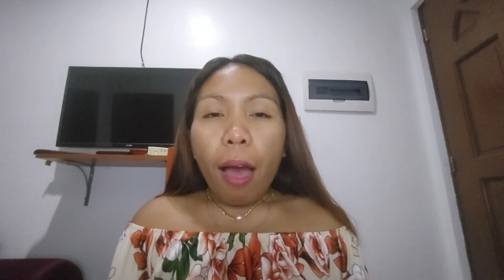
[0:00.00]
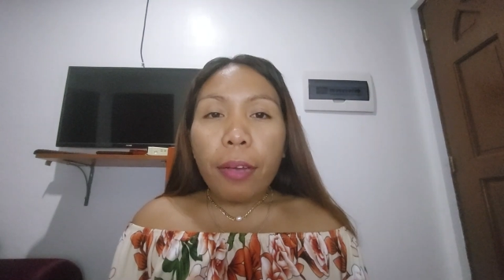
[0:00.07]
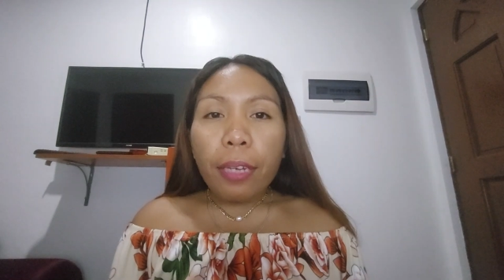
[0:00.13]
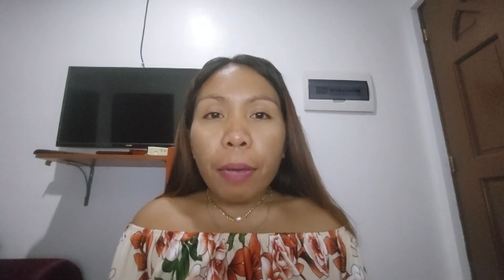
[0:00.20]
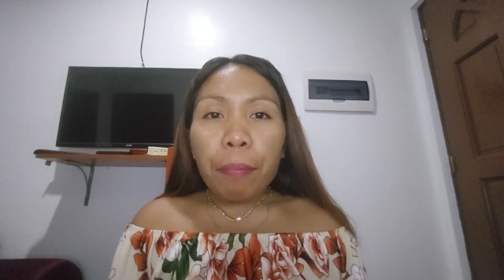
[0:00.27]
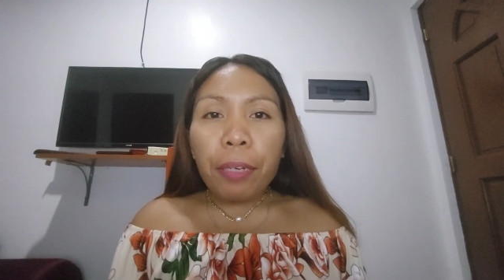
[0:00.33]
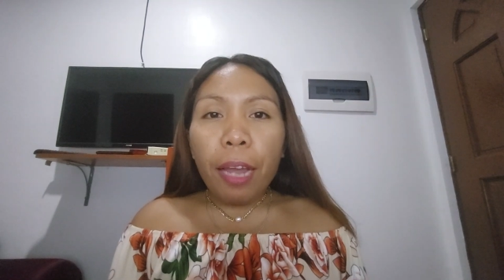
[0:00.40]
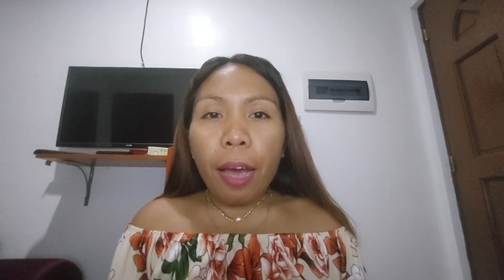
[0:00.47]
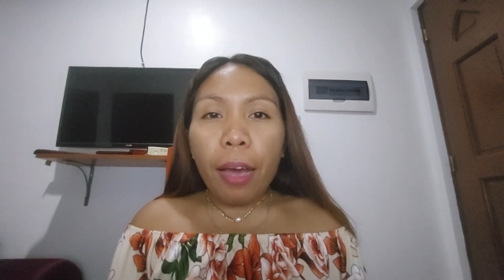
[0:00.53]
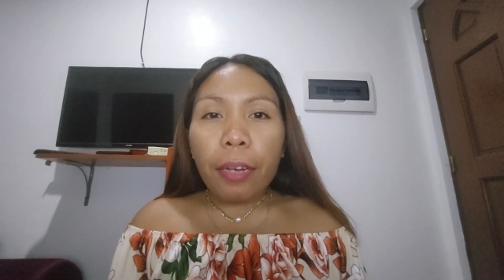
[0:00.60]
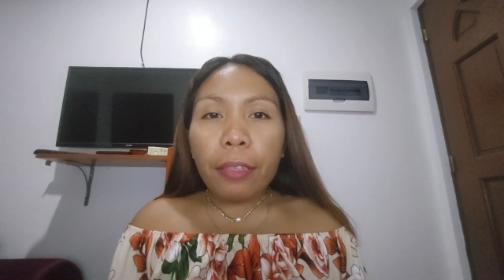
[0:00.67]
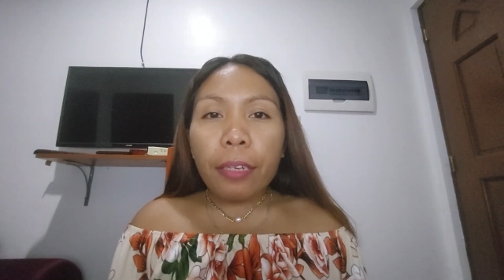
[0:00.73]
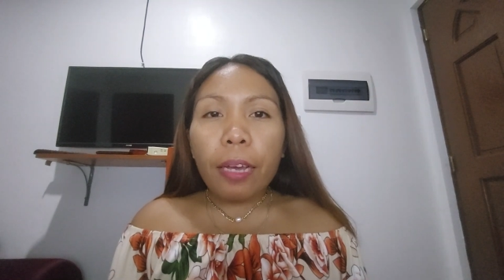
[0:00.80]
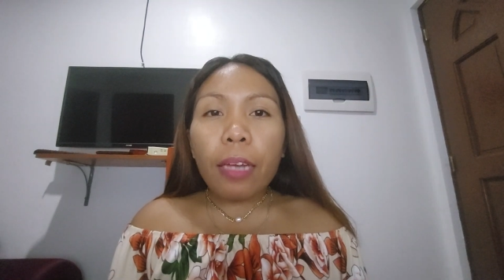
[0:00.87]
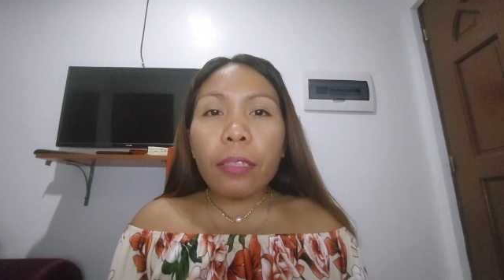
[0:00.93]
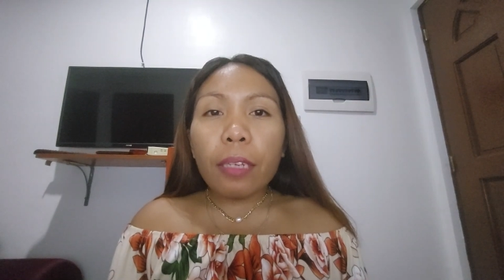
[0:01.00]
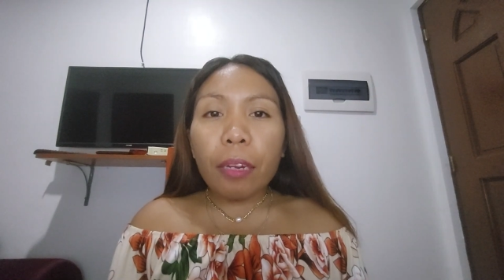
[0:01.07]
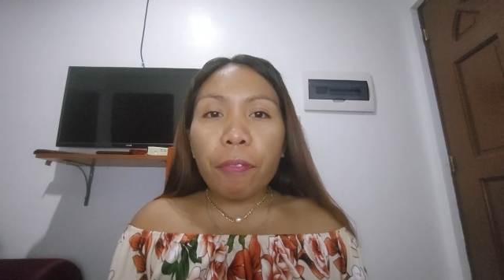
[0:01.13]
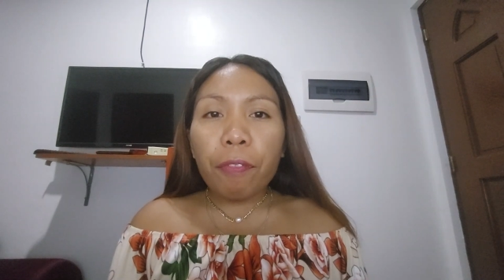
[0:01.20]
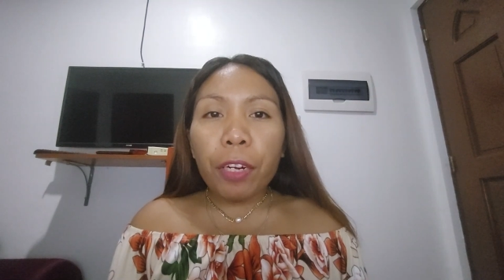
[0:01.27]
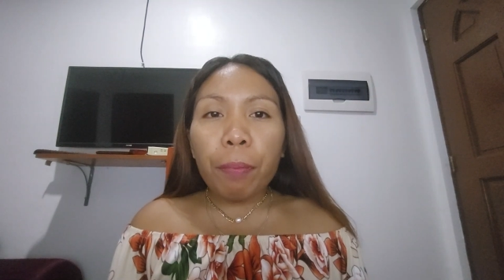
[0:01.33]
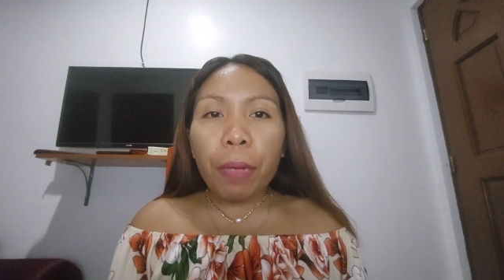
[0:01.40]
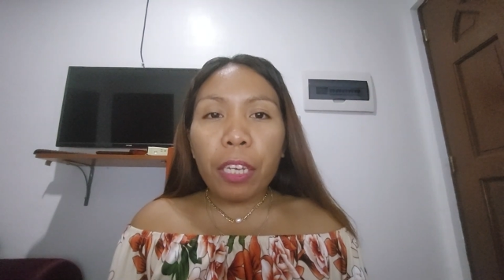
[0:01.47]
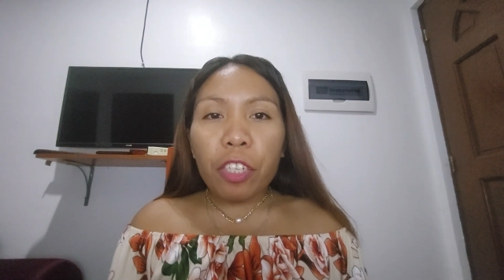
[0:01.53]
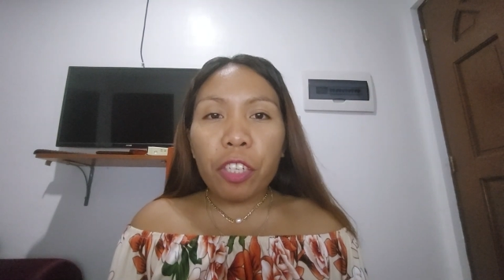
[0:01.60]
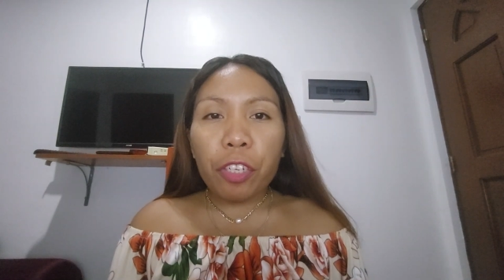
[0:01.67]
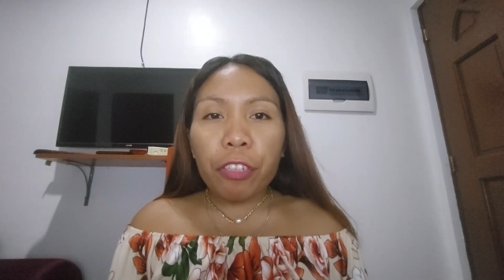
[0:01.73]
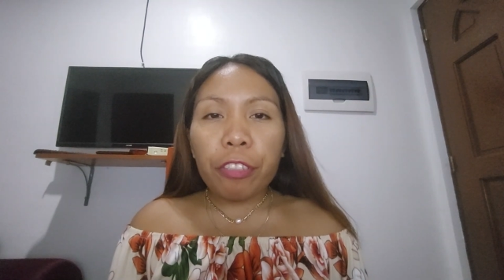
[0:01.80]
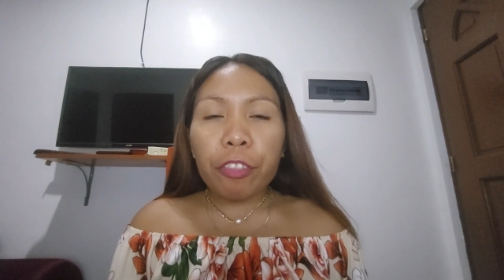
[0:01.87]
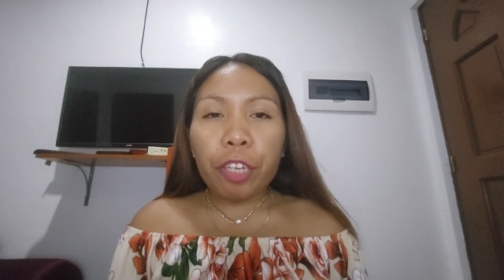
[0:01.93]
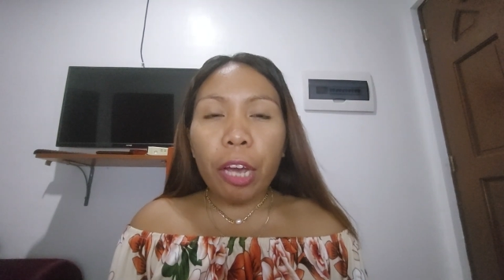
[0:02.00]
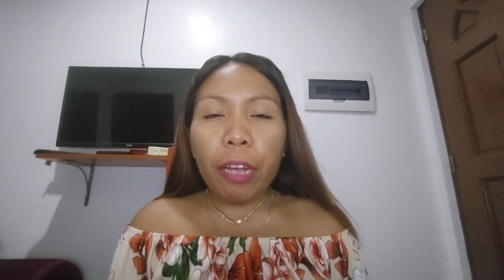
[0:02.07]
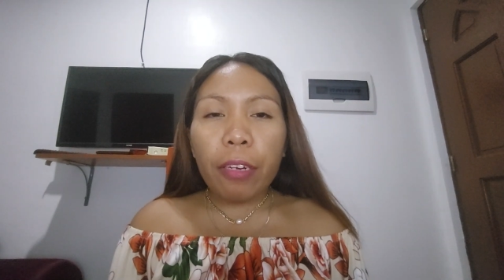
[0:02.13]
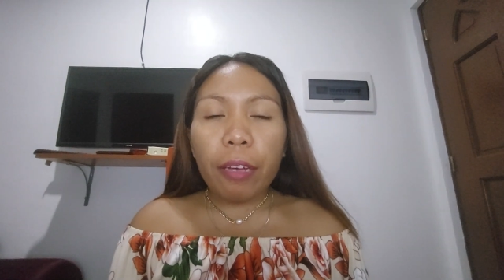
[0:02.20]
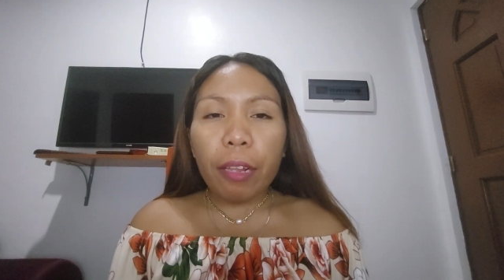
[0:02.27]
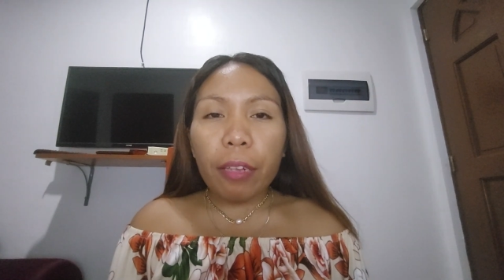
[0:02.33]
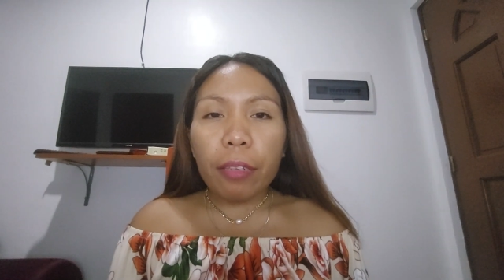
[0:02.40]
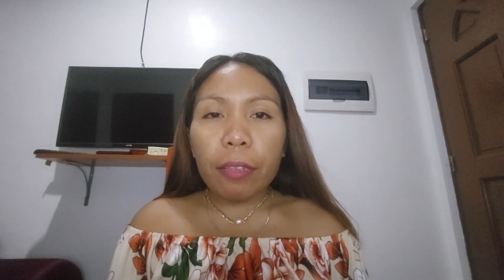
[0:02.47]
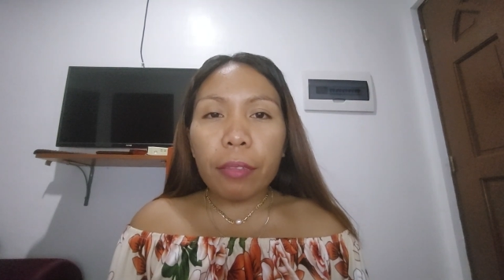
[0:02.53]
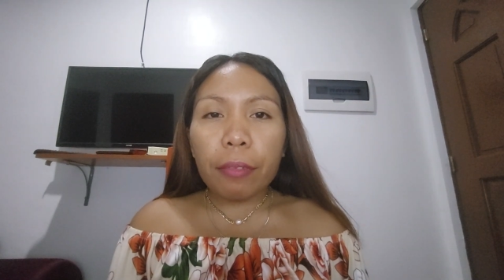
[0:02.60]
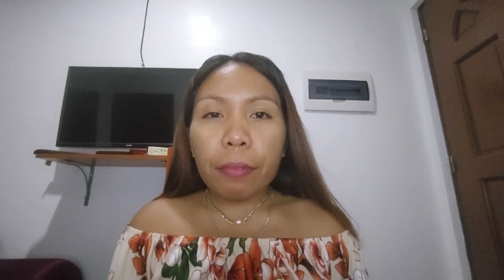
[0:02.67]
I am not an information channel.